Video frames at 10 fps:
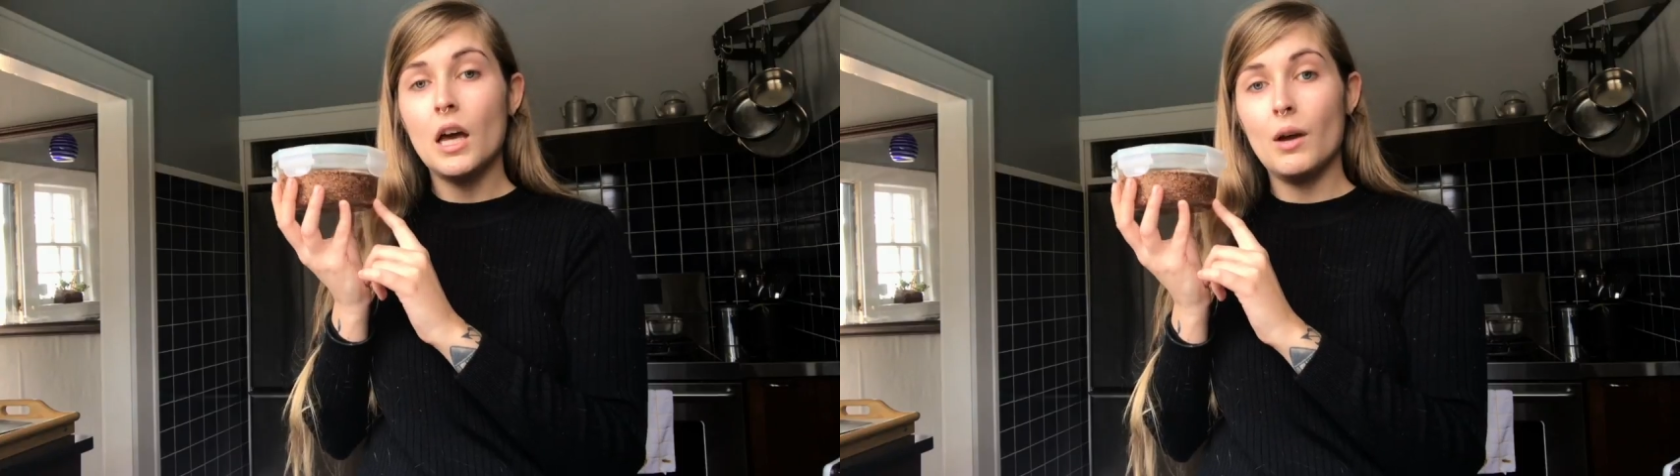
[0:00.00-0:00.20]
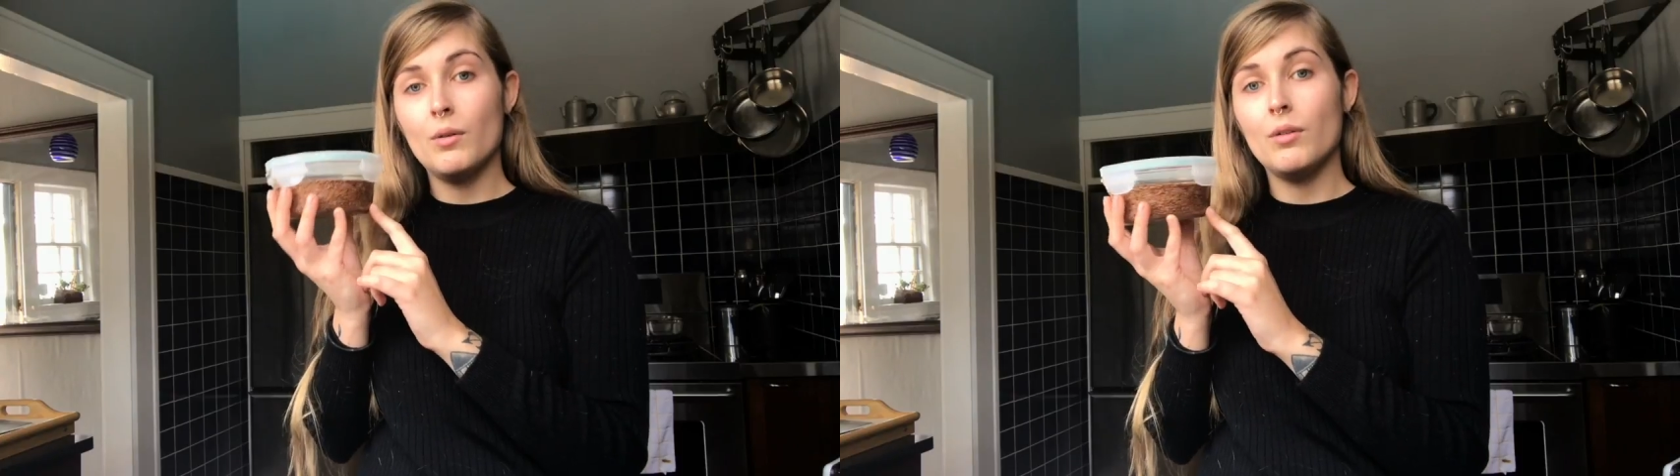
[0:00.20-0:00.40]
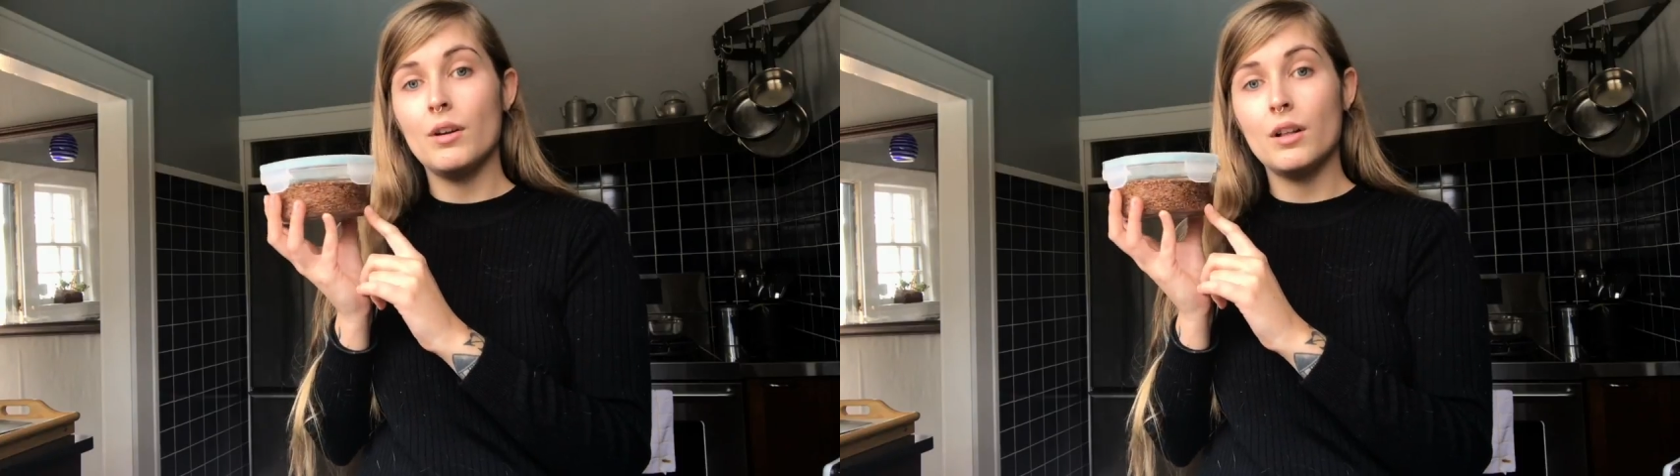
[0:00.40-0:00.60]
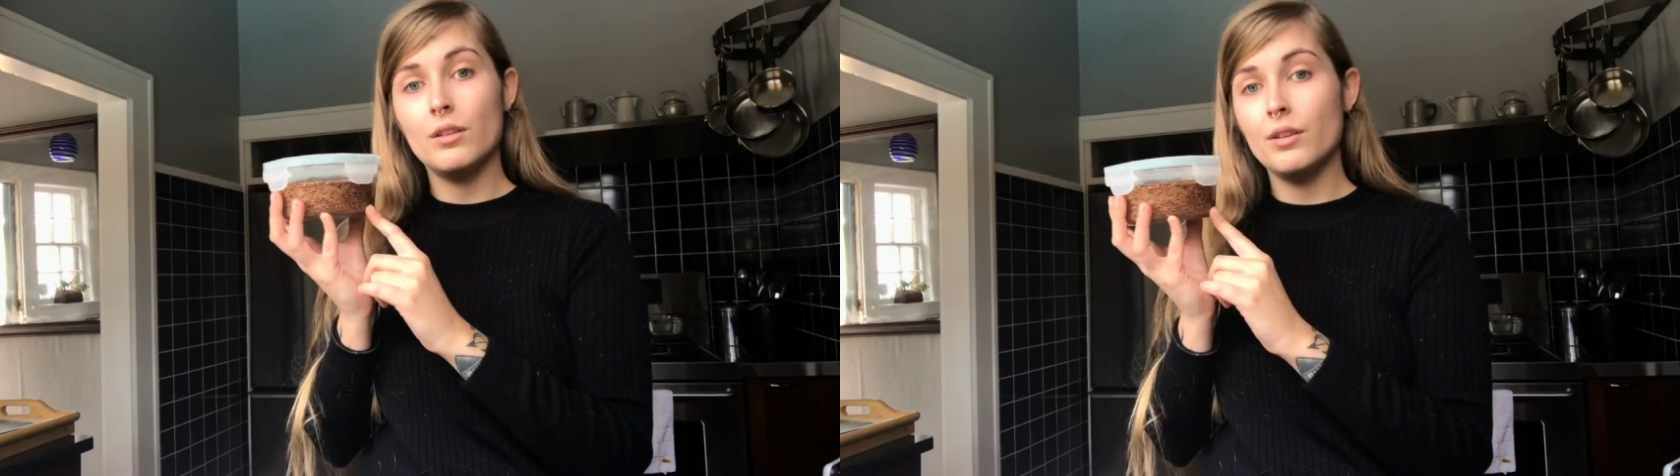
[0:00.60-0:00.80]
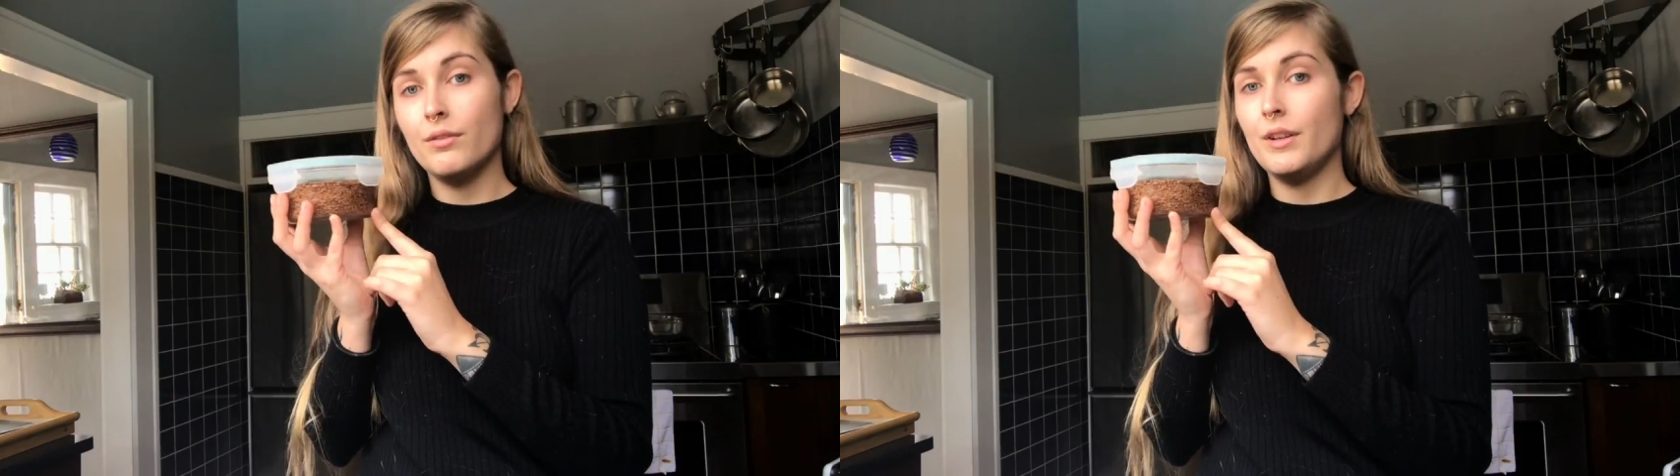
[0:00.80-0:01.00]
I will
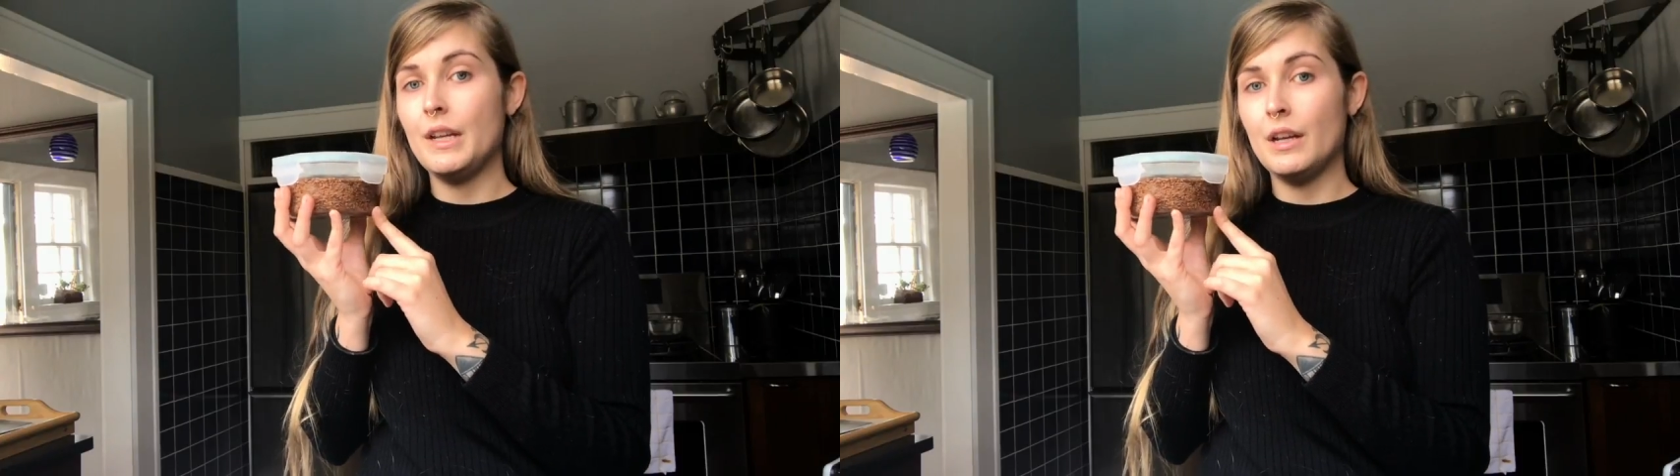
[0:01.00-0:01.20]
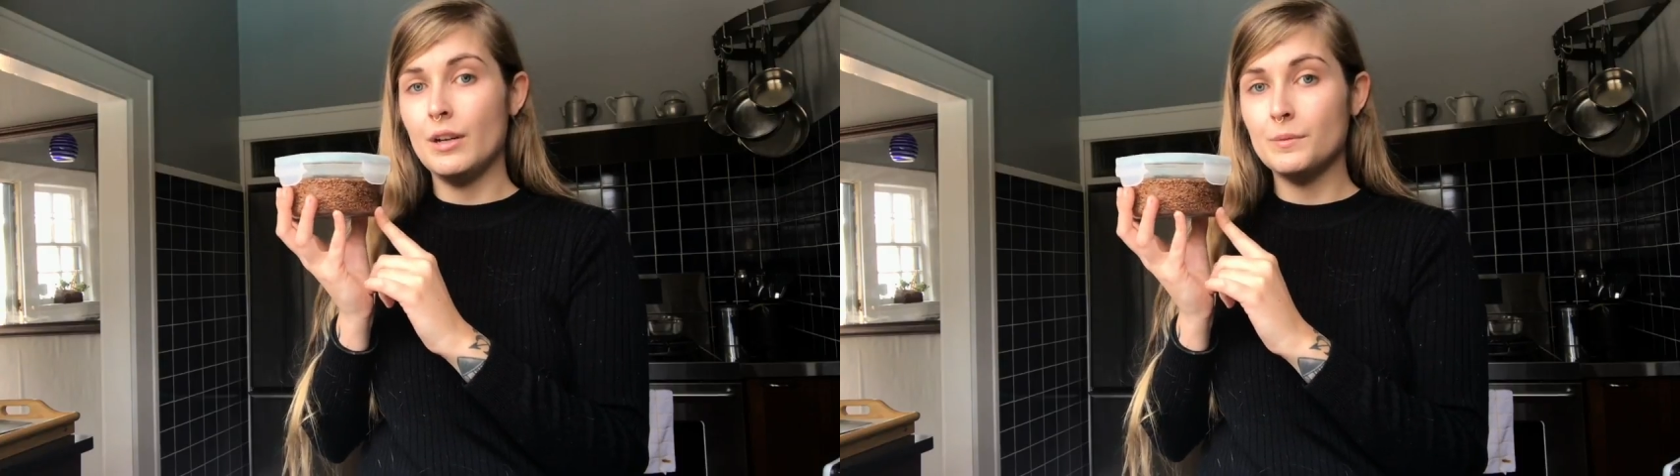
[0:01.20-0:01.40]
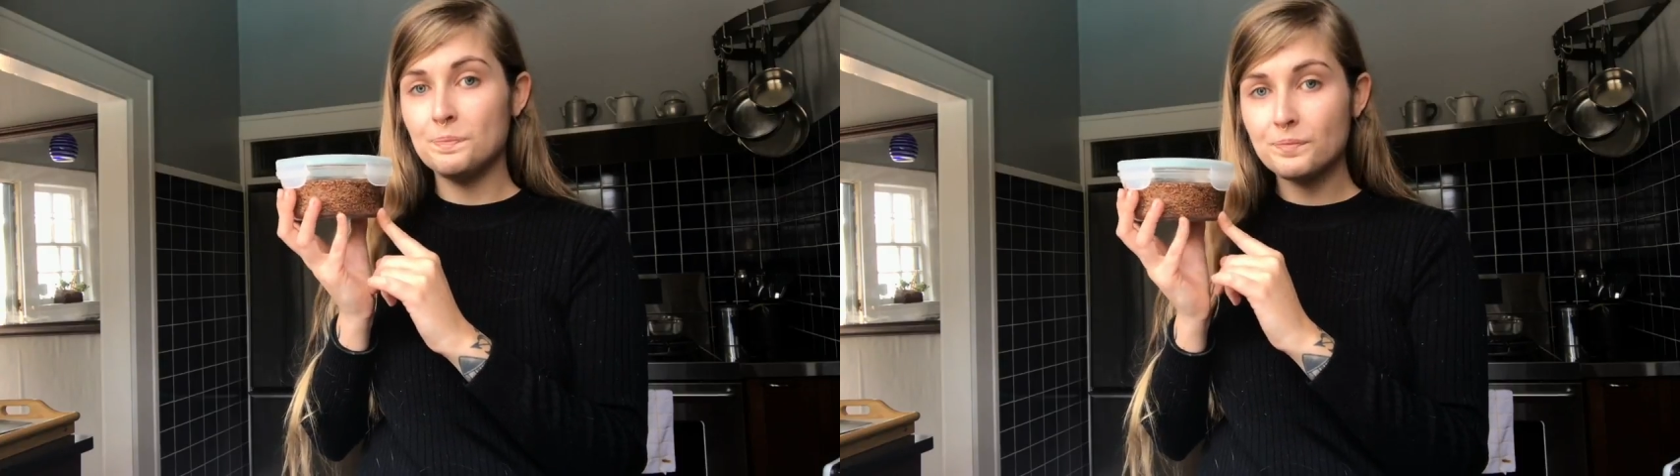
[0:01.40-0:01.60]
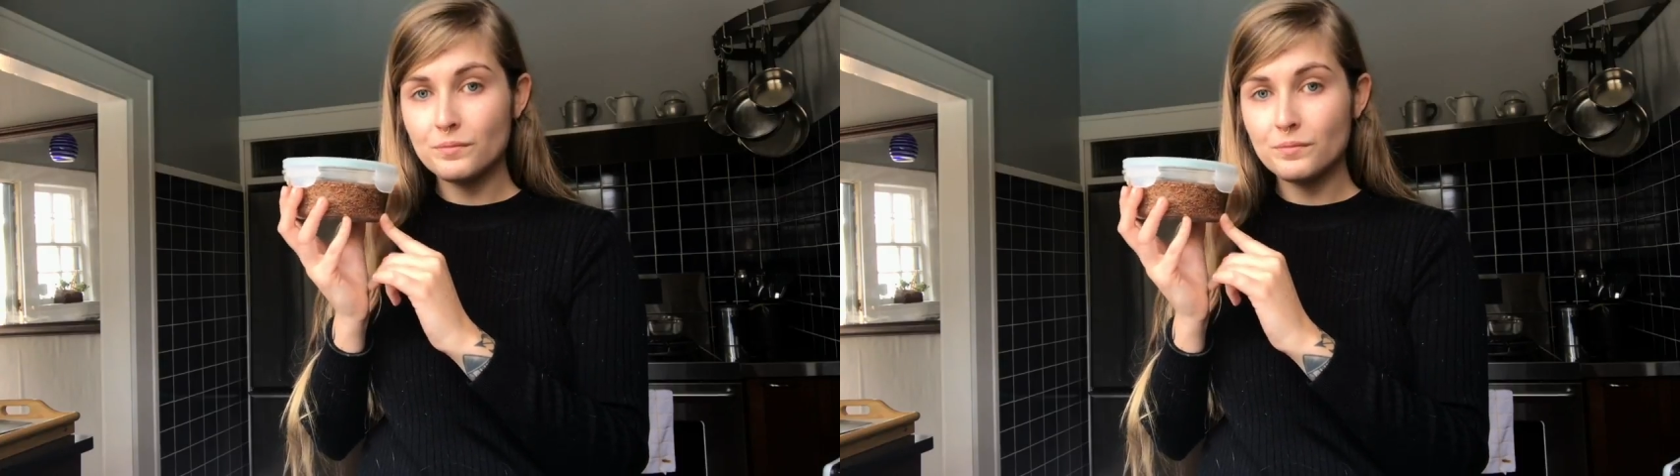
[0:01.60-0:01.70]
include a video